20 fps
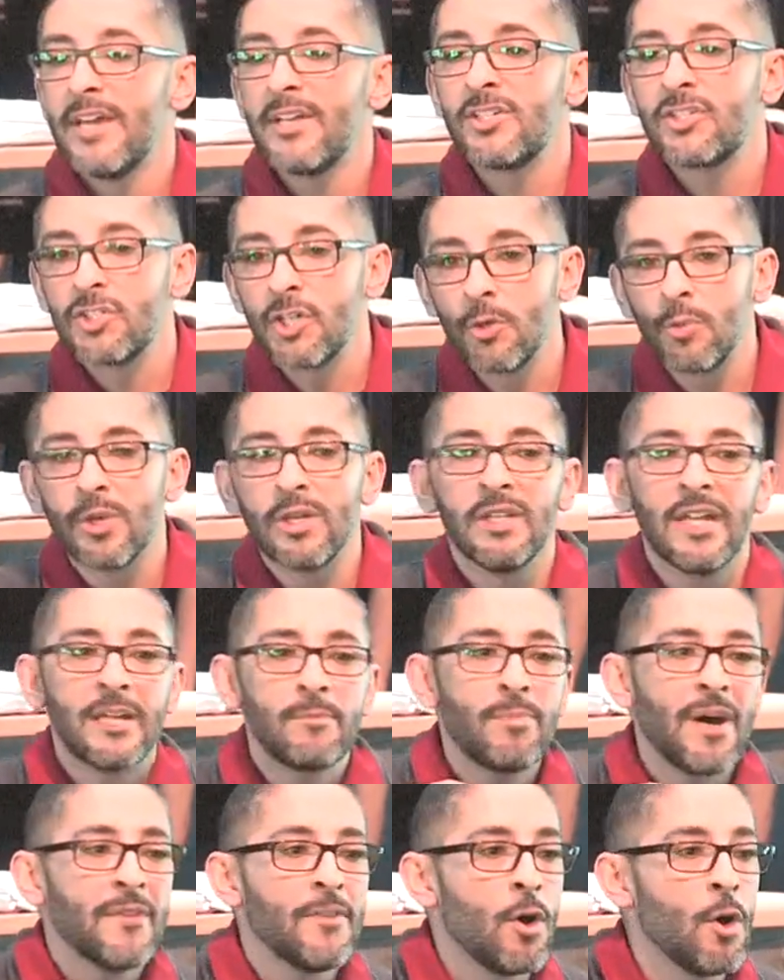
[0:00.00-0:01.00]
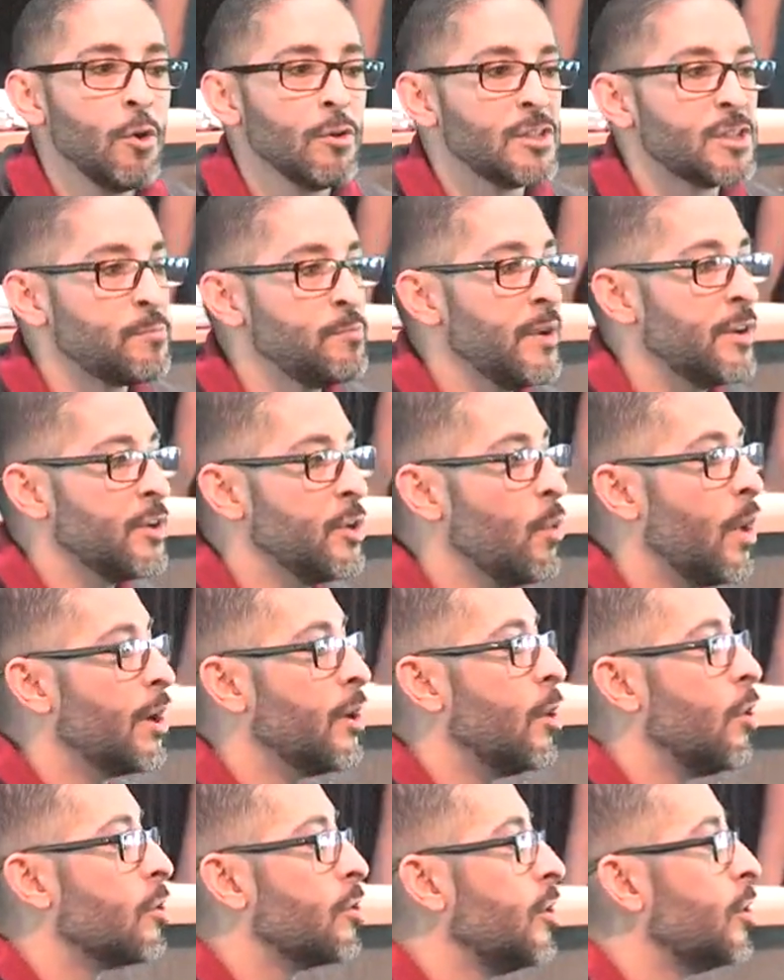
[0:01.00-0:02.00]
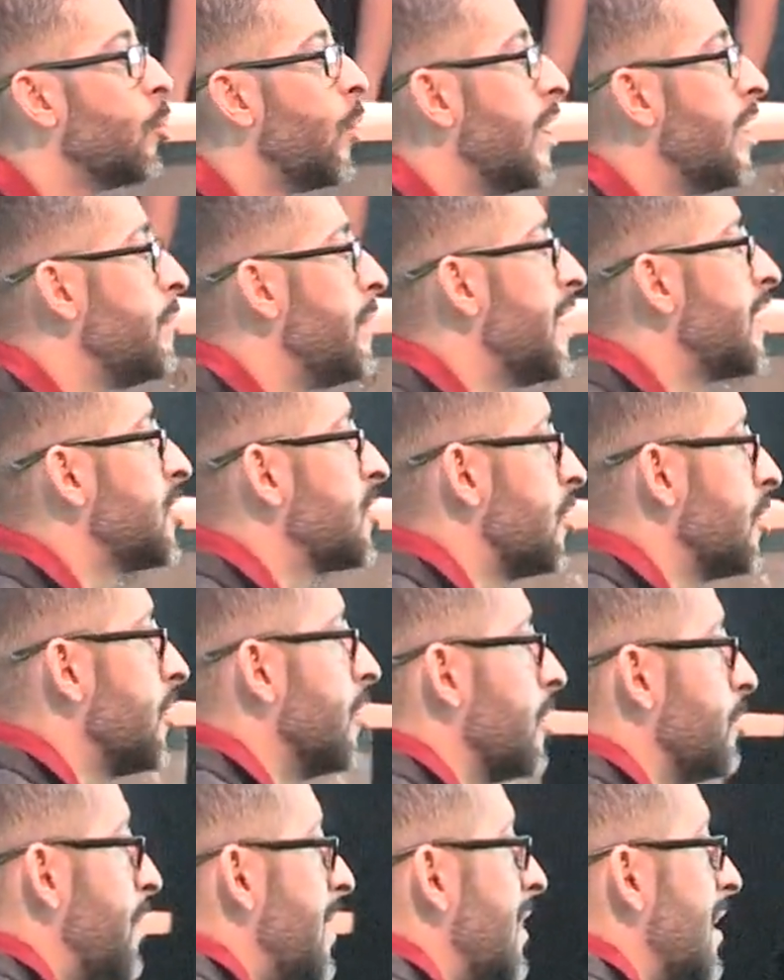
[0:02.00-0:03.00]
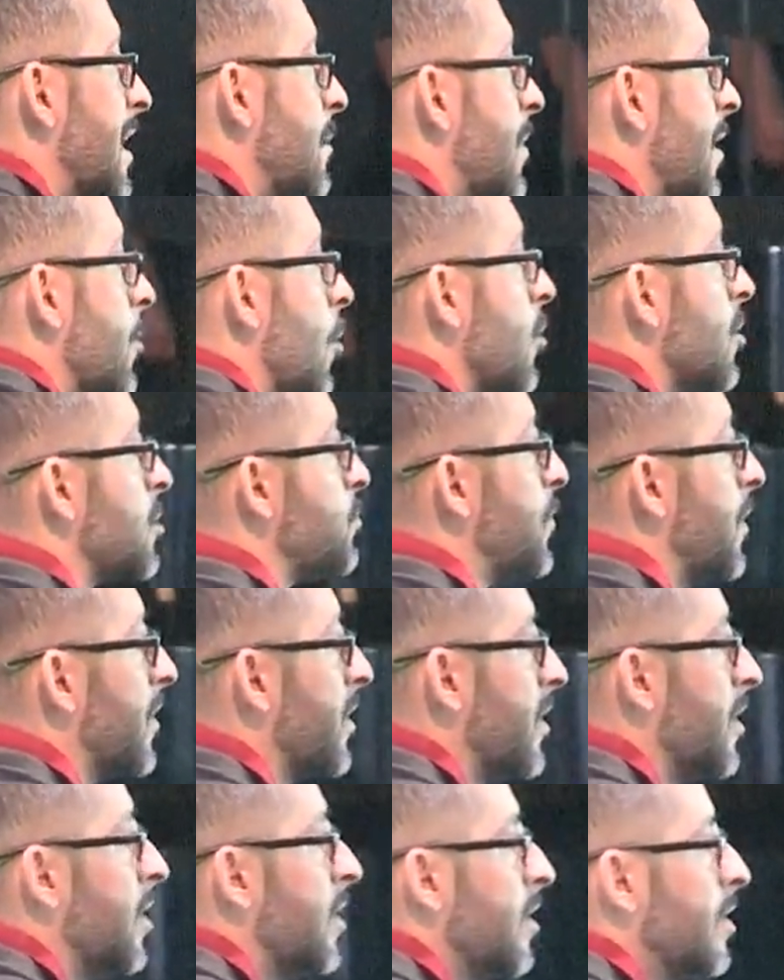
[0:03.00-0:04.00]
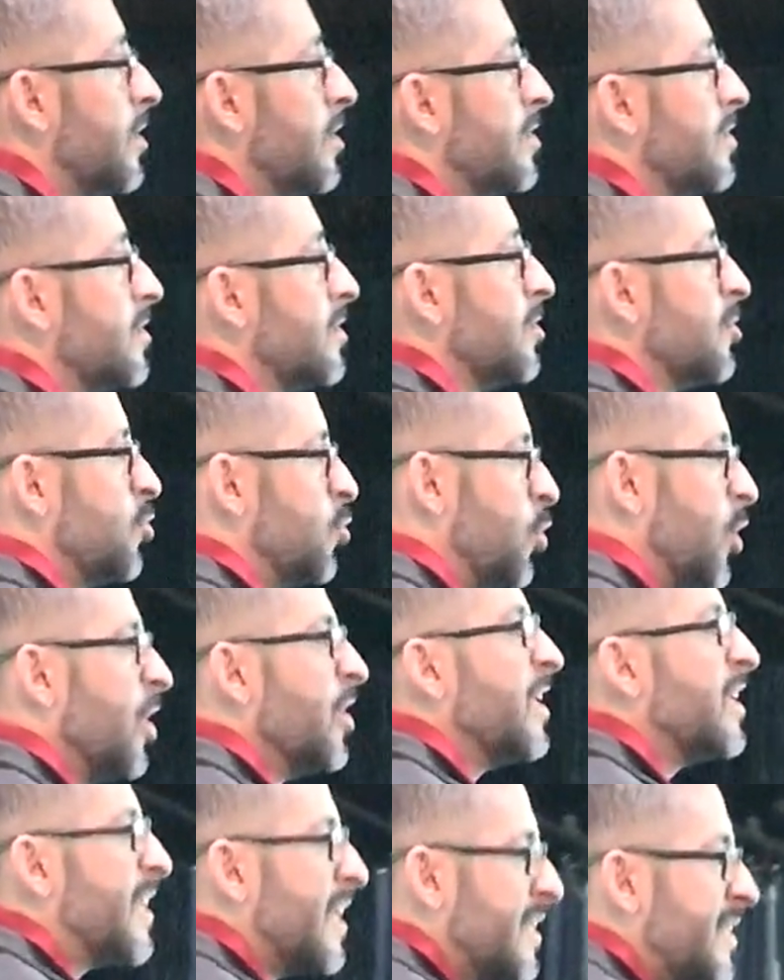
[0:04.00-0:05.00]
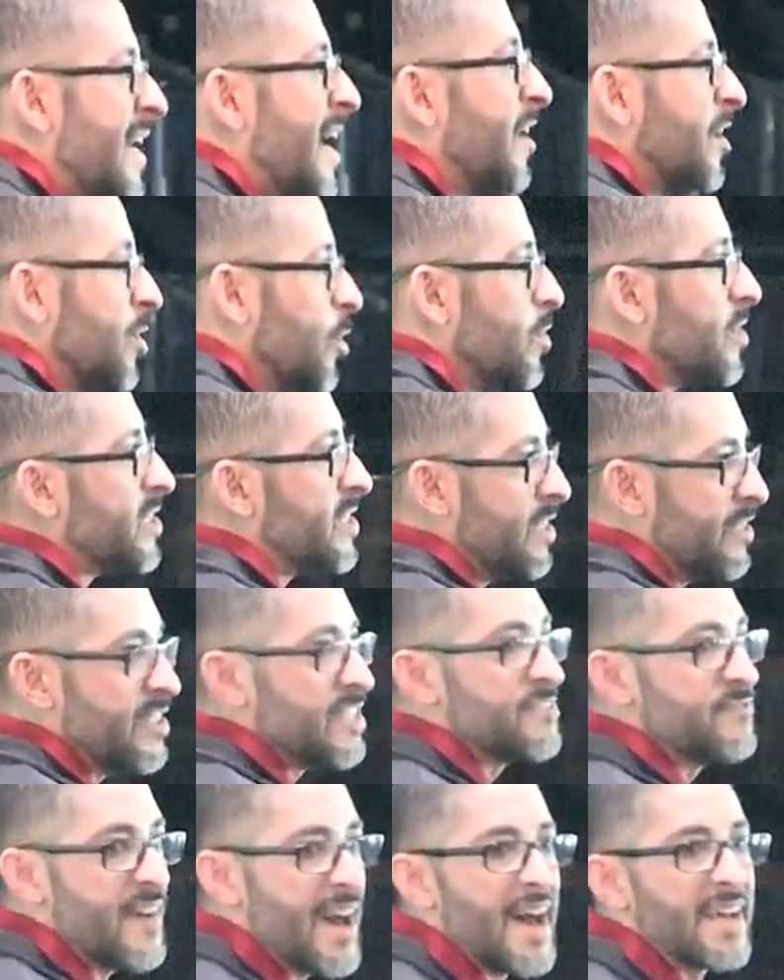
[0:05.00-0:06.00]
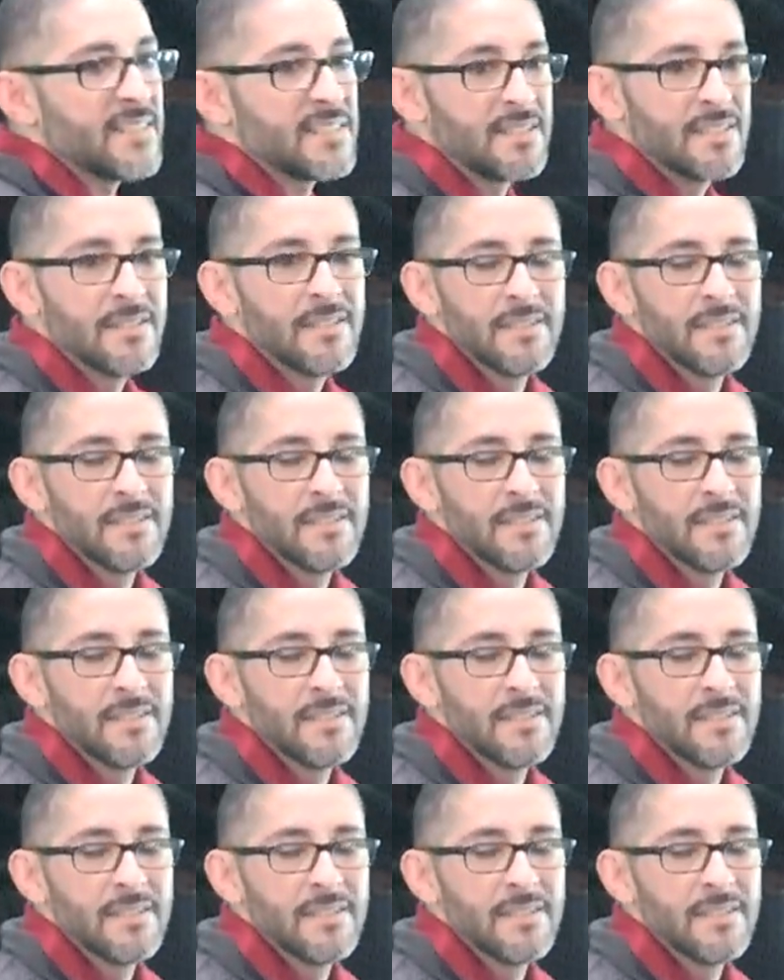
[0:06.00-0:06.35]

Make sure we're led by the Holy Spirit. You want to know a good way to make sure you're being led by the Holy Spirit? Really get down and do a serious fast.